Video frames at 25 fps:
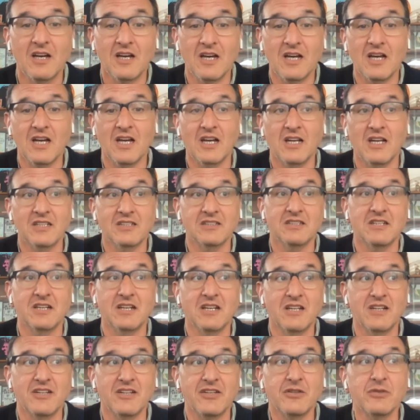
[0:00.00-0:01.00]
uh,
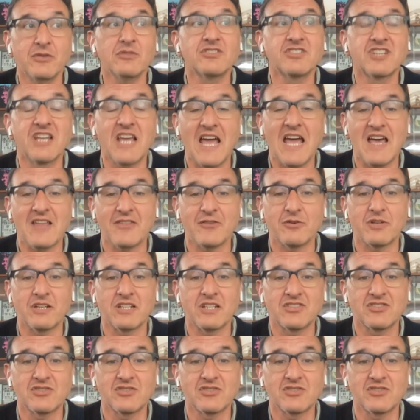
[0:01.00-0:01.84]
uh, news gathering